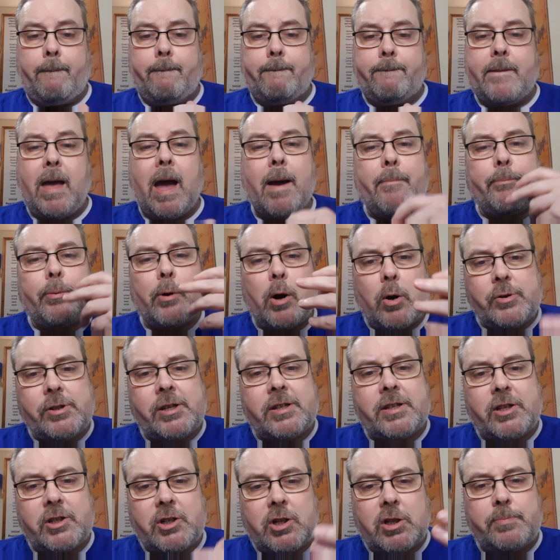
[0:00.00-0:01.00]
that
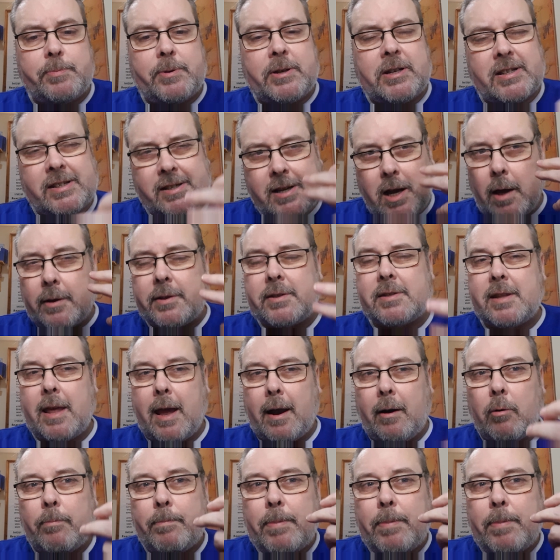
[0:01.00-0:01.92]
process has just been discussed there,